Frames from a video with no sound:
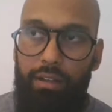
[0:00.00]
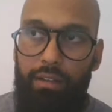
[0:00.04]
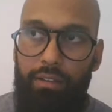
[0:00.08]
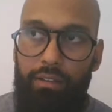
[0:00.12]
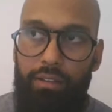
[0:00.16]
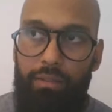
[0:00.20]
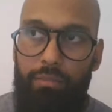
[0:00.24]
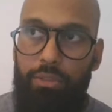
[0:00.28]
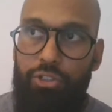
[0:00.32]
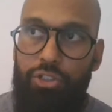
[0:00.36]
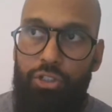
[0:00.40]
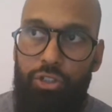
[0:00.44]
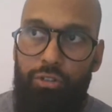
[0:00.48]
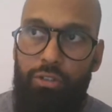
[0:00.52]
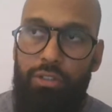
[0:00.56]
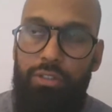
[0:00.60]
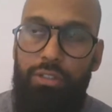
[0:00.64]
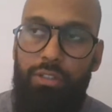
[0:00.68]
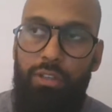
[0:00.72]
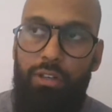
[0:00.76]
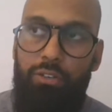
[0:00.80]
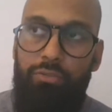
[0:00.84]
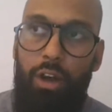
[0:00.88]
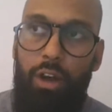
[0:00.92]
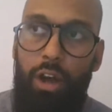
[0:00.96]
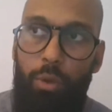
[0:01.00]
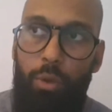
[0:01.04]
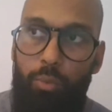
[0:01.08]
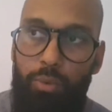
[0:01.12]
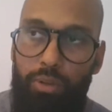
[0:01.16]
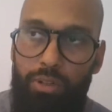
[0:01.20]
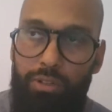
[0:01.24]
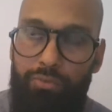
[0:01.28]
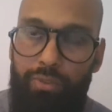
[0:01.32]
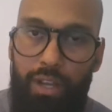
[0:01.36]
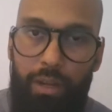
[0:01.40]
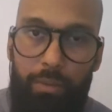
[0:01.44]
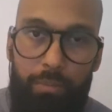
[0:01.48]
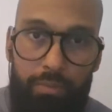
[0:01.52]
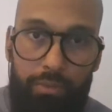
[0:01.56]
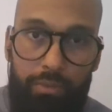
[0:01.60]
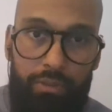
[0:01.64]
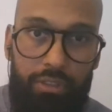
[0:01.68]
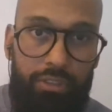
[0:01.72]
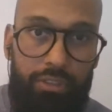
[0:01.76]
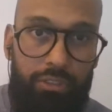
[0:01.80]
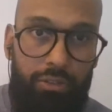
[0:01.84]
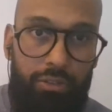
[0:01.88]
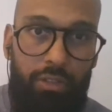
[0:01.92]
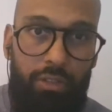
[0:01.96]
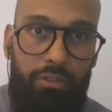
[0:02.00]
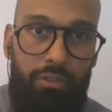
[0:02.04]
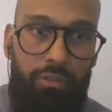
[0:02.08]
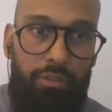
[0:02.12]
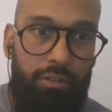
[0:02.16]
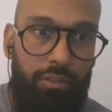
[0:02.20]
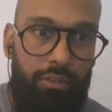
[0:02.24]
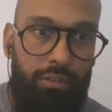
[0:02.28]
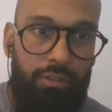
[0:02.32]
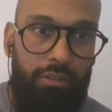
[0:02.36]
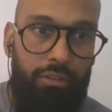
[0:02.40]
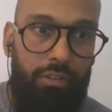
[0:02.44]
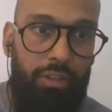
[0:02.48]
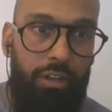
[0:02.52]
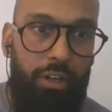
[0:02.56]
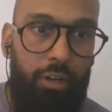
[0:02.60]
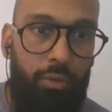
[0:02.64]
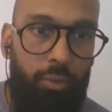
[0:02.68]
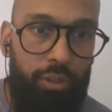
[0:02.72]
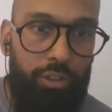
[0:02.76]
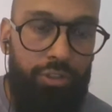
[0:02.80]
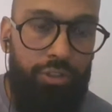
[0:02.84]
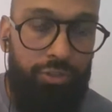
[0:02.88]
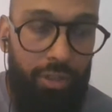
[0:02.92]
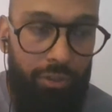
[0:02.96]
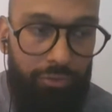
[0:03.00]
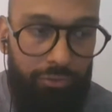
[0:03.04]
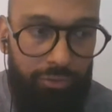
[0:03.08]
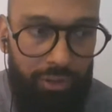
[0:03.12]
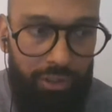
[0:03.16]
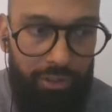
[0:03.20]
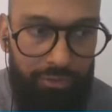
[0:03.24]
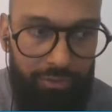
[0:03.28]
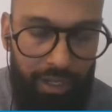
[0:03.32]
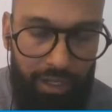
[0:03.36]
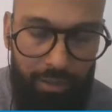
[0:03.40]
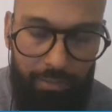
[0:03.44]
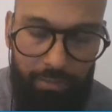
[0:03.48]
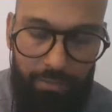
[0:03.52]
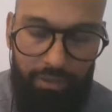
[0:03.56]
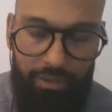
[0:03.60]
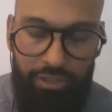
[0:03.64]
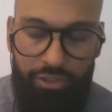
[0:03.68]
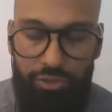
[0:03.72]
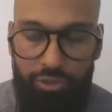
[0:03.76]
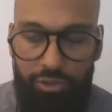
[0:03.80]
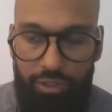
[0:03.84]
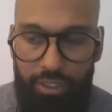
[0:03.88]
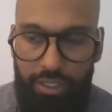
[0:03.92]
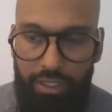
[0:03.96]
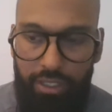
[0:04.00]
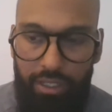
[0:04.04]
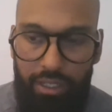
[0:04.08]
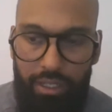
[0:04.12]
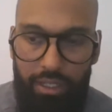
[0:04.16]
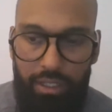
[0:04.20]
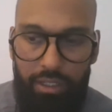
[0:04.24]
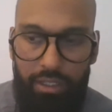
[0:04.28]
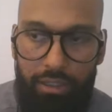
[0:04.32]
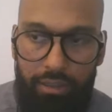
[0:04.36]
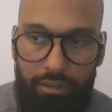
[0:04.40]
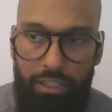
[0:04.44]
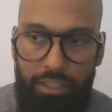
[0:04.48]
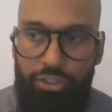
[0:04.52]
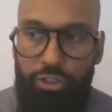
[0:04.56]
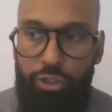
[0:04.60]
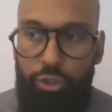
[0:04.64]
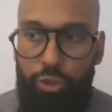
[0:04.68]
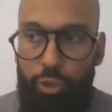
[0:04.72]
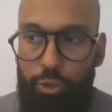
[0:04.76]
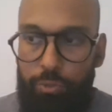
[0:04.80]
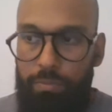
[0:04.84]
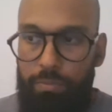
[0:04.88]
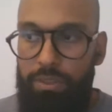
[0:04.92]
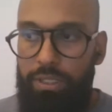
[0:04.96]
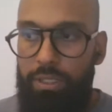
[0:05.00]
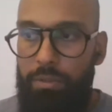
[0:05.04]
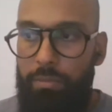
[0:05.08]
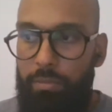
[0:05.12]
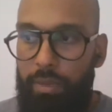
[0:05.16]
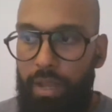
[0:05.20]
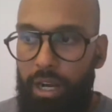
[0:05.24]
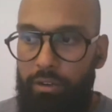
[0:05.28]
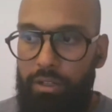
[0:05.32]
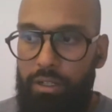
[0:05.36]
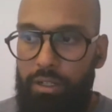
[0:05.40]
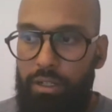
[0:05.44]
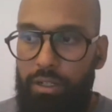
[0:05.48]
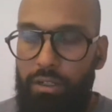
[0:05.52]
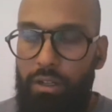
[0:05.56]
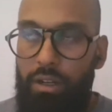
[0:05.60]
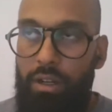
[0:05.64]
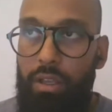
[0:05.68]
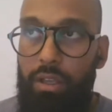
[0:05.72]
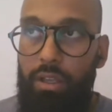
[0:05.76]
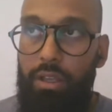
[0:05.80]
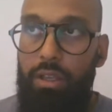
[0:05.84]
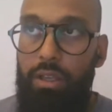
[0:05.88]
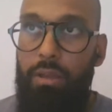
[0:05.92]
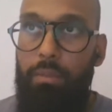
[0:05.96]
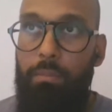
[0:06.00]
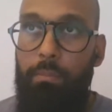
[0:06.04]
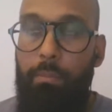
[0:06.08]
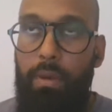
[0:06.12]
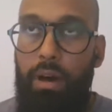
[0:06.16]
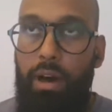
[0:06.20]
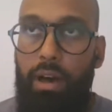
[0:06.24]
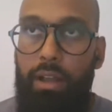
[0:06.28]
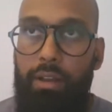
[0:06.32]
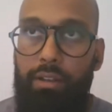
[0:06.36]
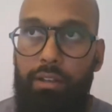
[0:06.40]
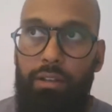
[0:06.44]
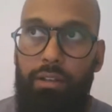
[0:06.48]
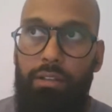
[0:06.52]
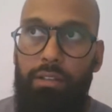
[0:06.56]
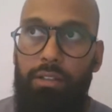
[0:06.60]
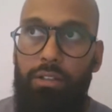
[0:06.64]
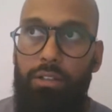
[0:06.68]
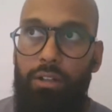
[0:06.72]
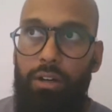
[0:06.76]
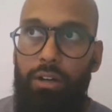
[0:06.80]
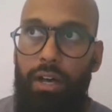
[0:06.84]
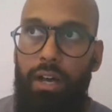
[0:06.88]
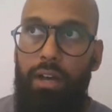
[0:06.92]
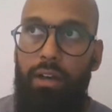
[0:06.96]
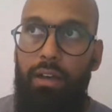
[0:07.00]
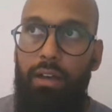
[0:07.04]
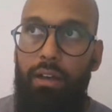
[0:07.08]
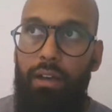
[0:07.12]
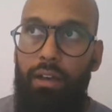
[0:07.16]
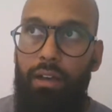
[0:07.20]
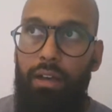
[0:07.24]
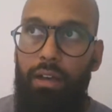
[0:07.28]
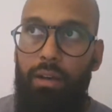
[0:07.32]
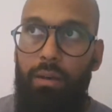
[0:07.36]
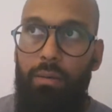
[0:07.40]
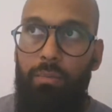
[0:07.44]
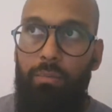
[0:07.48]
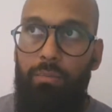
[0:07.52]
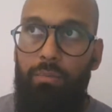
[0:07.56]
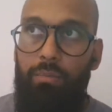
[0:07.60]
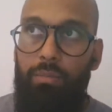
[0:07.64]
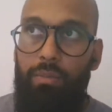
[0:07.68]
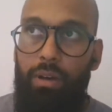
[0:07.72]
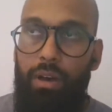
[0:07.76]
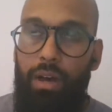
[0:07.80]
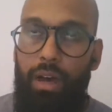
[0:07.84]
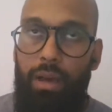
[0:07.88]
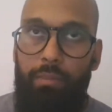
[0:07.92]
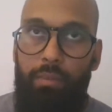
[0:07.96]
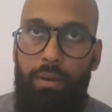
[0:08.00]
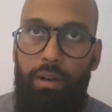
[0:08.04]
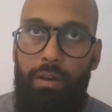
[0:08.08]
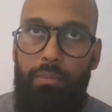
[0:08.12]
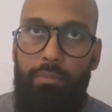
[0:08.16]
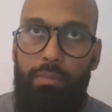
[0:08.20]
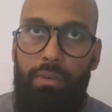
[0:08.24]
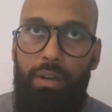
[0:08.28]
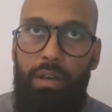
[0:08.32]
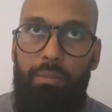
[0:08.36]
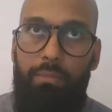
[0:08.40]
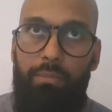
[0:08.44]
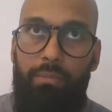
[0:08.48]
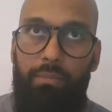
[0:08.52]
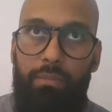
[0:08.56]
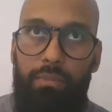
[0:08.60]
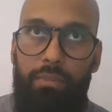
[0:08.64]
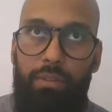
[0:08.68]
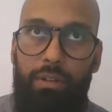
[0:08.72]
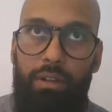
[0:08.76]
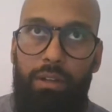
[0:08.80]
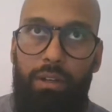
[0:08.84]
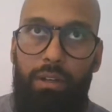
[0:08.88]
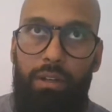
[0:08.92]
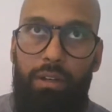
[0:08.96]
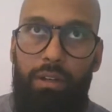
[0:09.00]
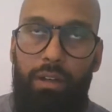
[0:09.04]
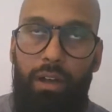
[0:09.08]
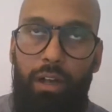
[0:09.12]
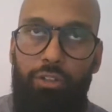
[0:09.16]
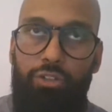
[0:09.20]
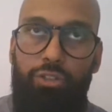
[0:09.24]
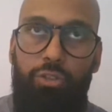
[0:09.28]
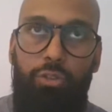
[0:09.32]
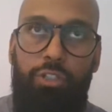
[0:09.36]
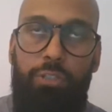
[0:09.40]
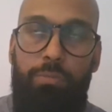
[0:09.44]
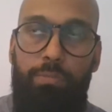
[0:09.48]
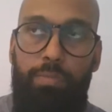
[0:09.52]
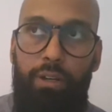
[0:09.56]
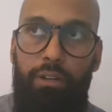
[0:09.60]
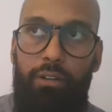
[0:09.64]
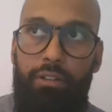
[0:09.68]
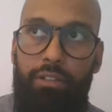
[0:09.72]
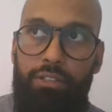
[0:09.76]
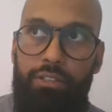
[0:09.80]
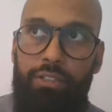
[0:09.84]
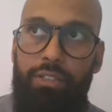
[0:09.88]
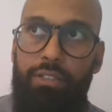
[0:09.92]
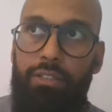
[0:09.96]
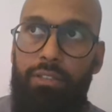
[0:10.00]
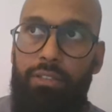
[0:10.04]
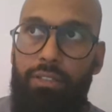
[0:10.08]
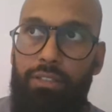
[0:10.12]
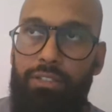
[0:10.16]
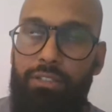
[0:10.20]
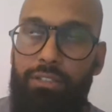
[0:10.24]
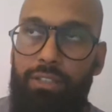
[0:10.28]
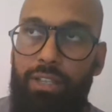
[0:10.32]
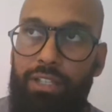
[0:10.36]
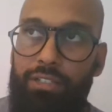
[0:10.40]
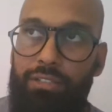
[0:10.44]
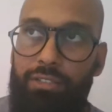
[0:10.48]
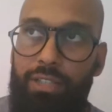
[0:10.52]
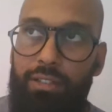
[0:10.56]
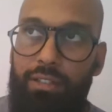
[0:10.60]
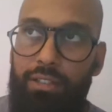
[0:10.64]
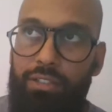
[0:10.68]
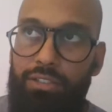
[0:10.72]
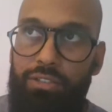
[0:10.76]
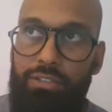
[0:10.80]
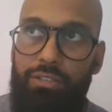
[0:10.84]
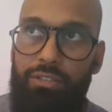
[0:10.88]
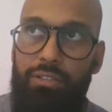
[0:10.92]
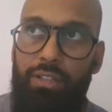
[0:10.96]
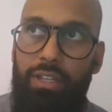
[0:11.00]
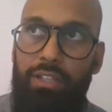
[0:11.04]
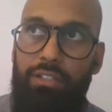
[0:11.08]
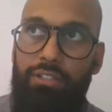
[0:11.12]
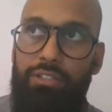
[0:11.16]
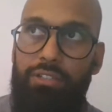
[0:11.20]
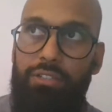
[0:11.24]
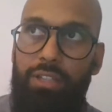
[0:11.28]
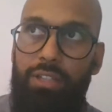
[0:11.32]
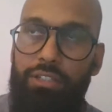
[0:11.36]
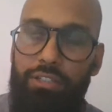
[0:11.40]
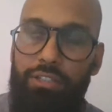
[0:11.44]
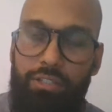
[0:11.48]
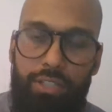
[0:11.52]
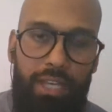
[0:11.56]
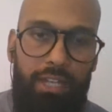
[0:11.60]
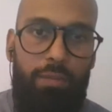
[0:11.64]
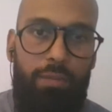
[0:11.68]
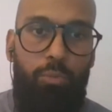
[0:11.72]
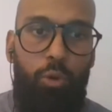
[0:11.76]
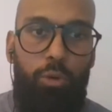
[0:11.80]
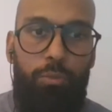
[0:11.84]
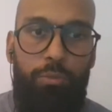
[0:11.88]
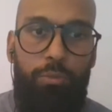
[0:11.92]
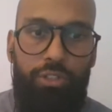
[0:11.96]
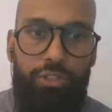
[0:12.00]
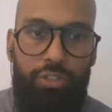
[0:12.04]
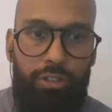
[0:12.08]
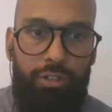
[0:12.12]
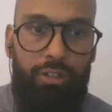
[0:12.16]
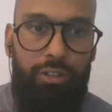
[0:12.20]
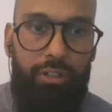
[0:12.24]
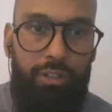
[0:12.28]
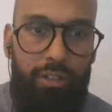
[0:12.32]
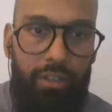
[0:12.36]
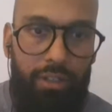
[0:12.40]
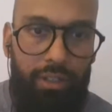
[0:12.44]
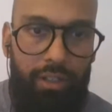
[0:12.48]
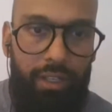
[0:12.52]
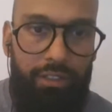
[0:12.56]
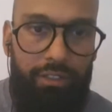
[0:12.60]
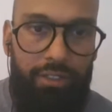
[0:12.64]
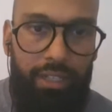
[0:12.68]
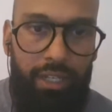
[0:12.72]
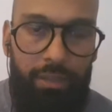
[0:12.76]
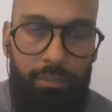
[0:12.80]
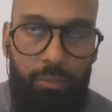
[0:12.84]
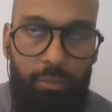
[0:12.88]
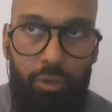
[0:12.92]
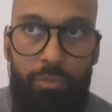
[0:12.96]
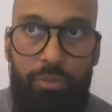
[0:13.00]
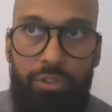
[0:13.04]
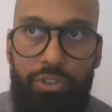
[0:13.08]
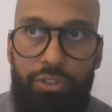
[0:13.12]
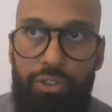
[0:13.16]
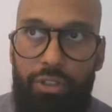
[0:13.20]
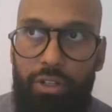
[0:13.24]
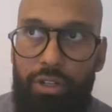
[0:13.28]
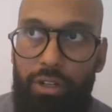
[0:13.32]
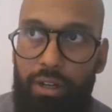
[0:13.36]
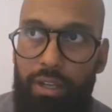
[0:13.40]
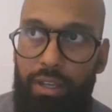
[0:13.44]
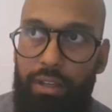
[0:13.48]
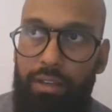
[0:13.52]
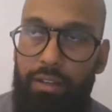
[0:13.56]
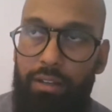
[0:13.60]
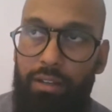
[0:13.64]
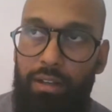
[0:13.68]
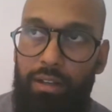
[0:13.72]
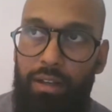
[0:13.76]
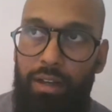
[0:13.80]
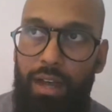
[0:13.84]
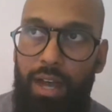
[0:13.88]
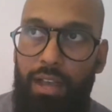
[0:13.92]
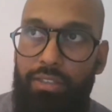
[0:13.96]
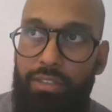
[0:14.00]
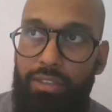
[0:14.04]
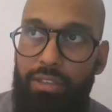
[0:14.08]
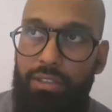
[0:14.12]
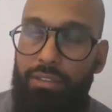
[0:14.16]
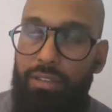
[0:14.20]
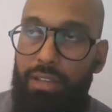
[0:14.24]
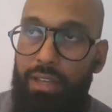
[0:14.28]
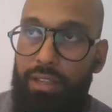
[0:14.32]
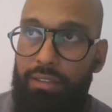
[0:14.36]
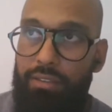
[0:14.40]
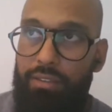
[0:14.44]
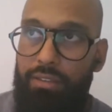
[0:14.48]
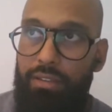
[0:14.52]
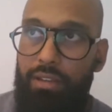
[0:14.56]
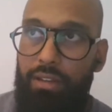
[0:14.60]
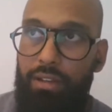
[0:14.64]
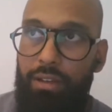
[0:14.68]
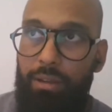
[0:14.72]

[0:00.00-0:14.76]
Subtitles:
the maturity of hardware development is not there where software development is today, this could be a barrier. But I'm also experiencing these days that it's getting more mature. It's getting more mature, and I think that